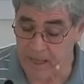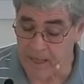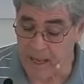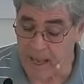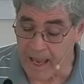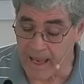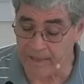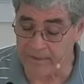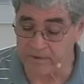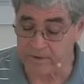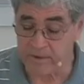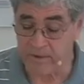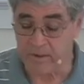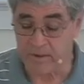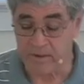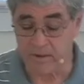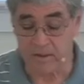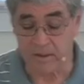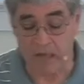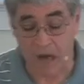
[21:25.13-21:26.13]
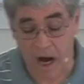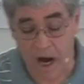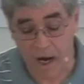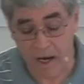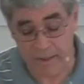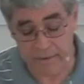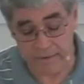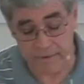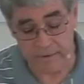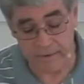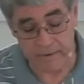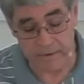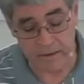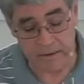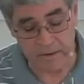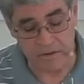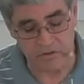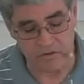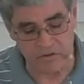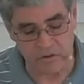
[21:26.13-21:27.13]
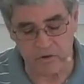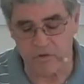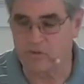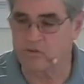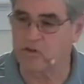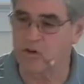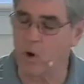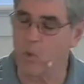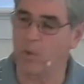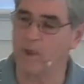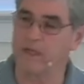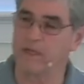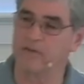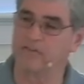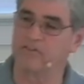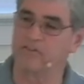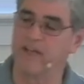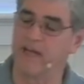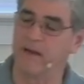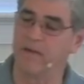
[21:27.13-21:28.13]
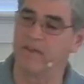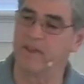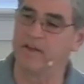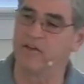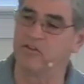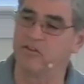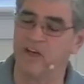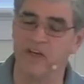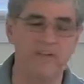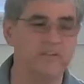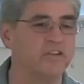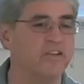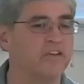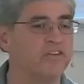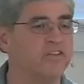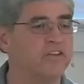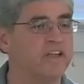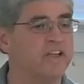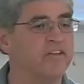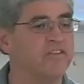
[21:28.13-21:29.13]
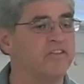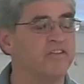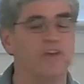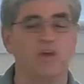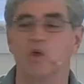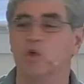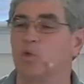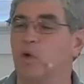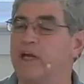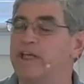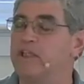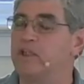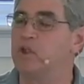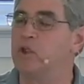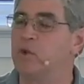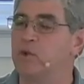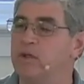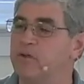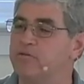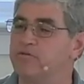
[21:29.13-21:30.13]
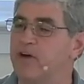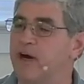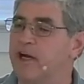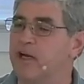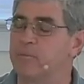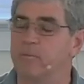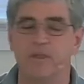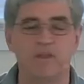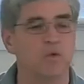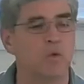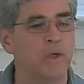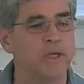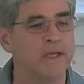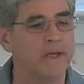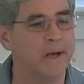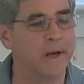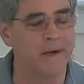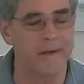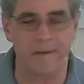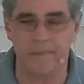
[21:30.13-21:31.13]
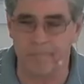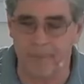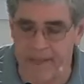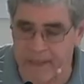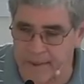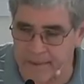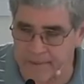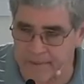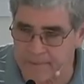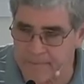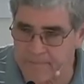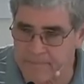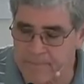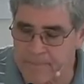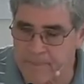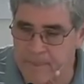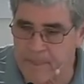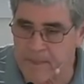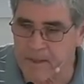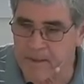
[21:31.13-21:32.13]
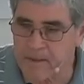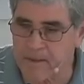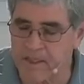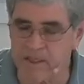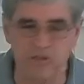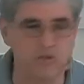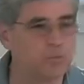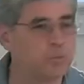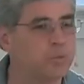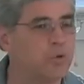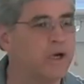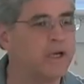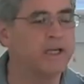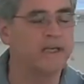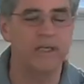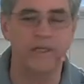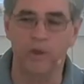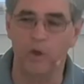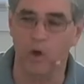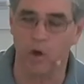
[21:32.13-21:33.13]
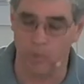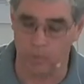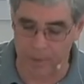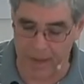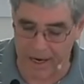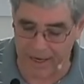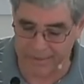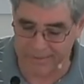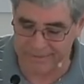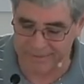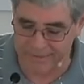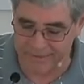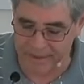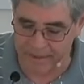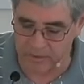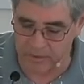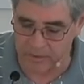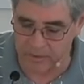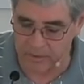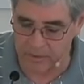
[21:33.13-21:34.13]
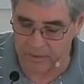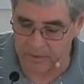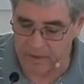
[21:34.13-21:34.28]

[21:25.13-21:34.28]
And God is showing us now that Jesus is the great unifier between God and man. He's bringing it all back together.